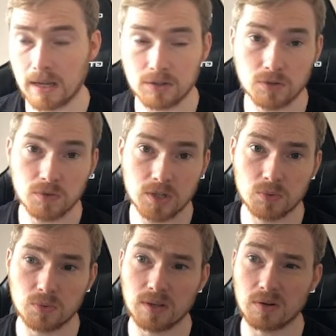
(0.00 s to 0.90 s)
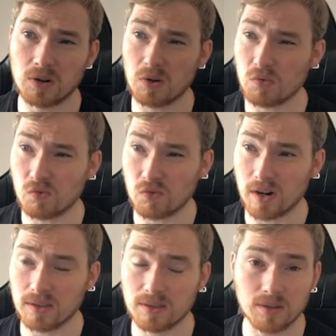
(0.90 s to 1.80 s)
And so this will then go and
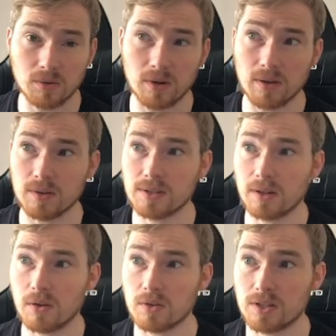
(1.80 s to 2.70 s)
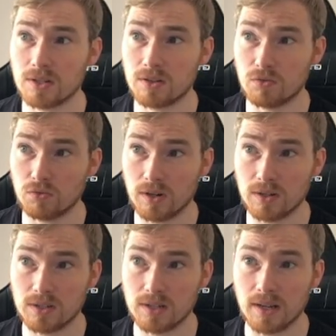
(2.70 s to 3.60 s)
write the queries to go and
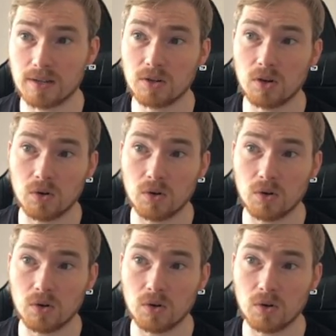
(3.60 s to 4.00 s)
grant select